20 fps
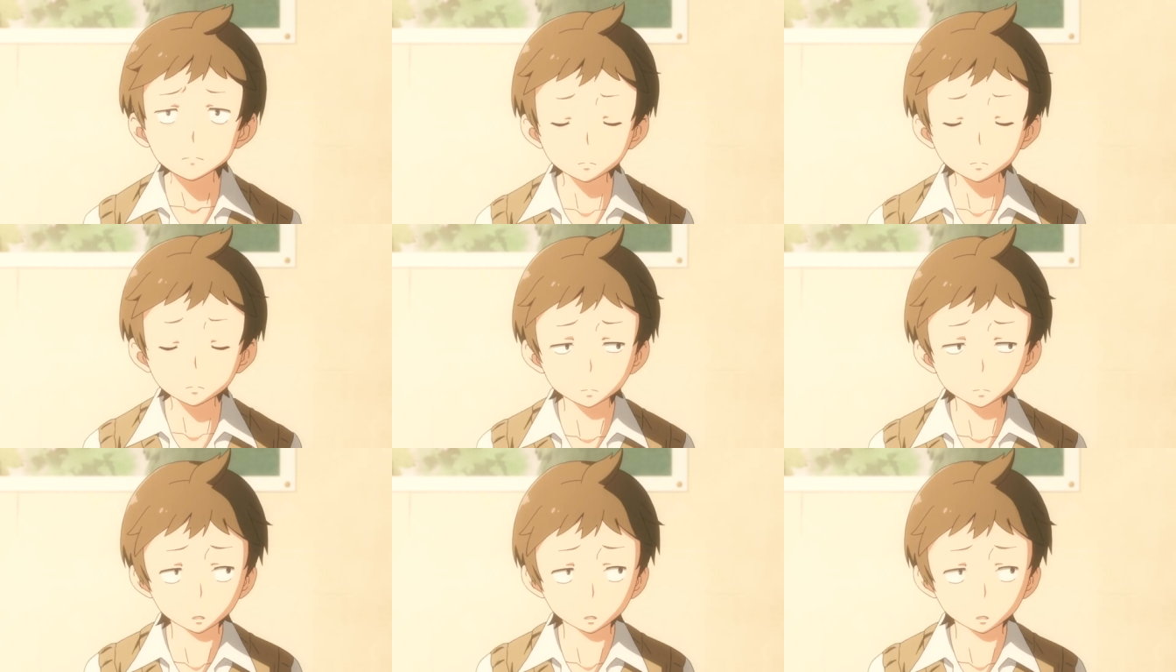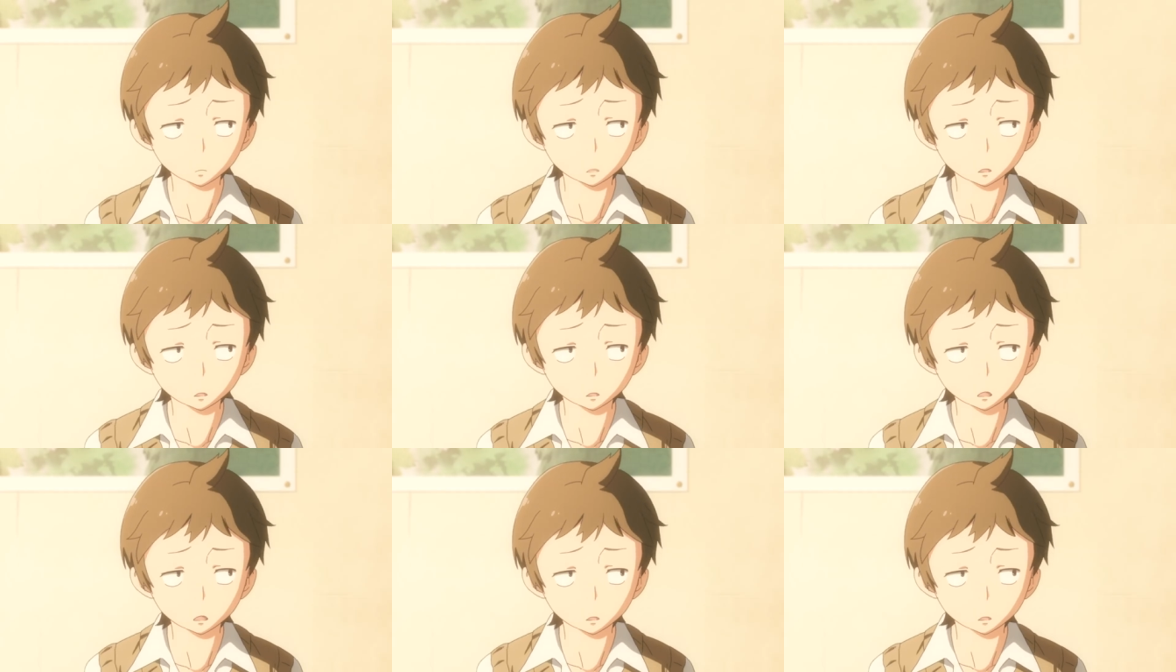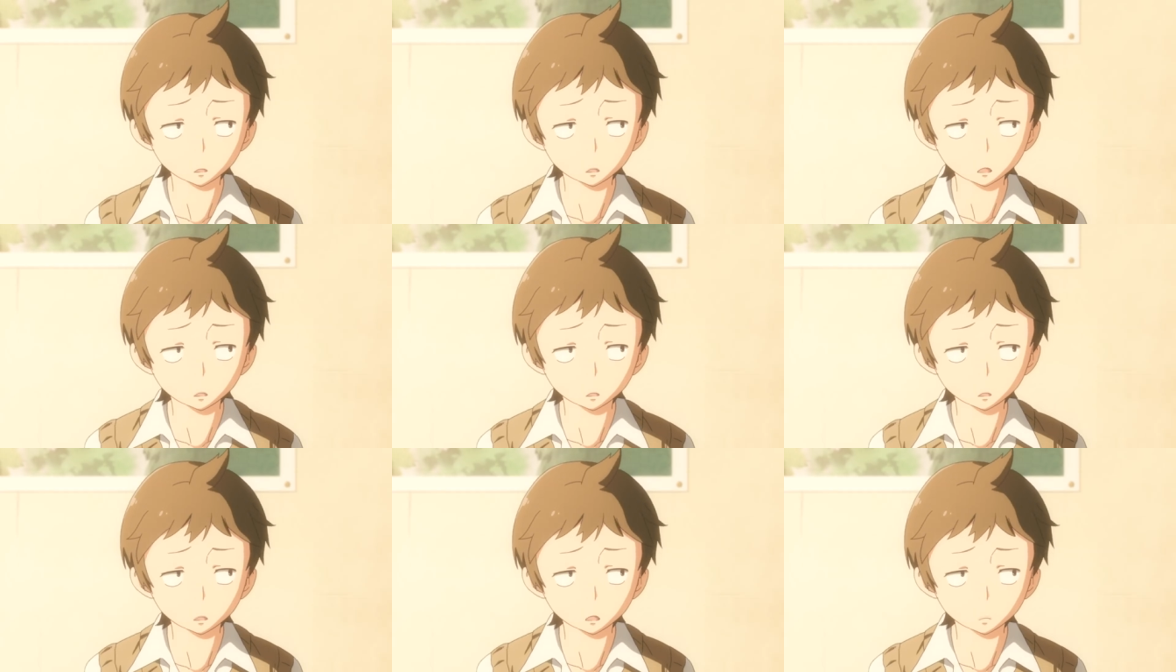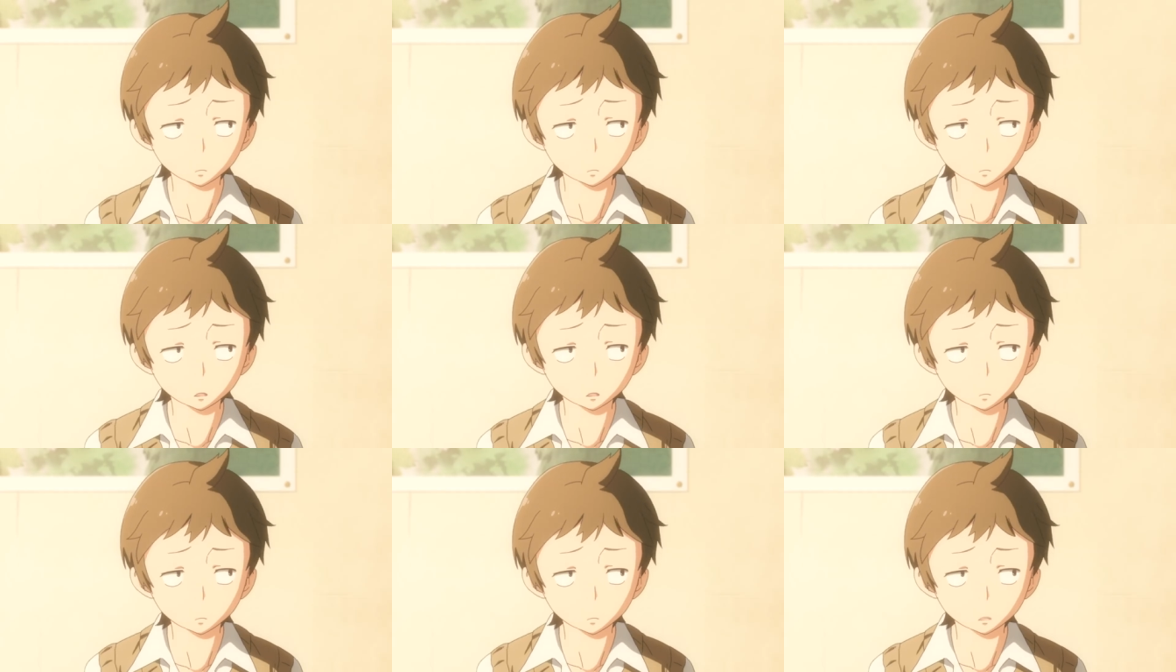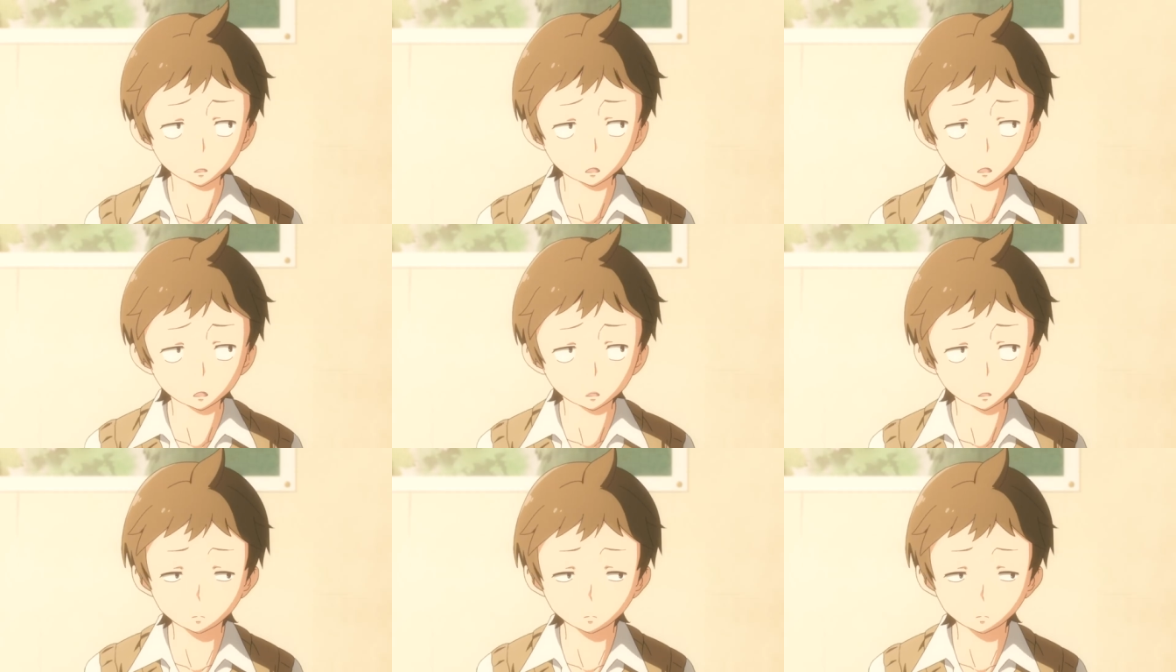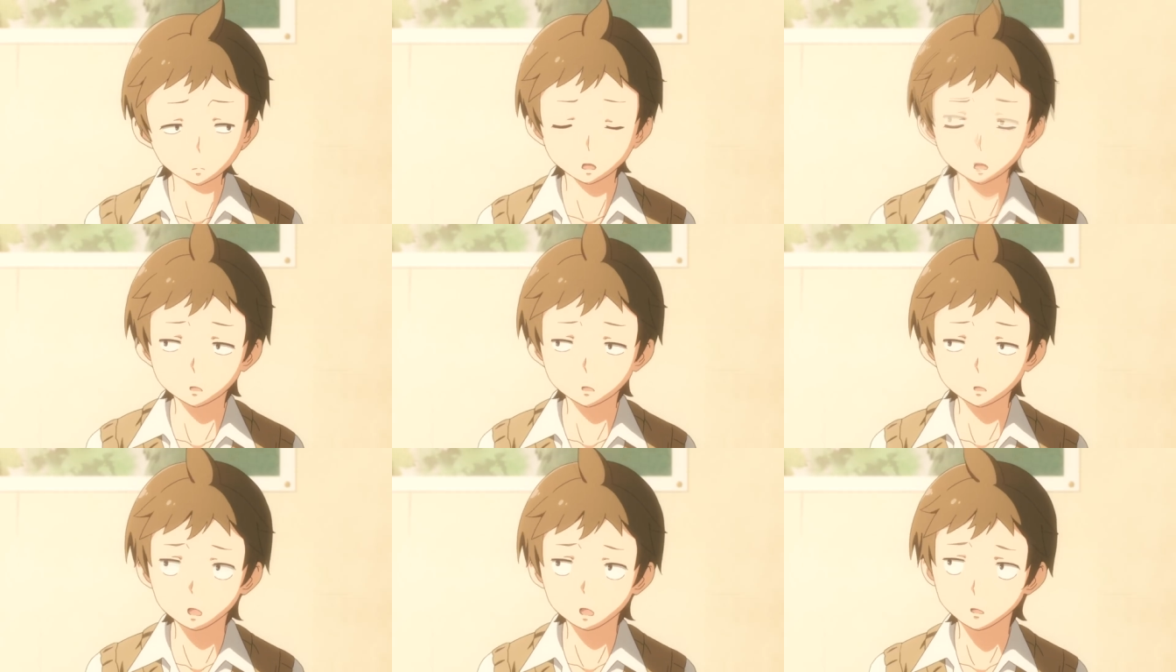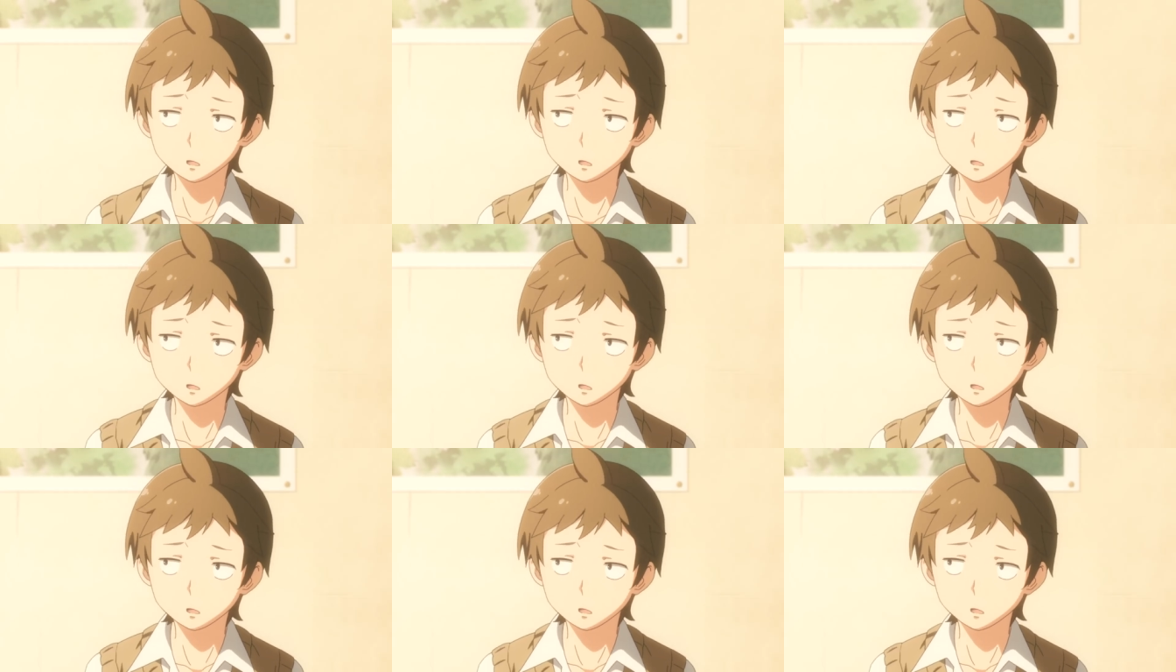and it only continues to get funnier from there on out.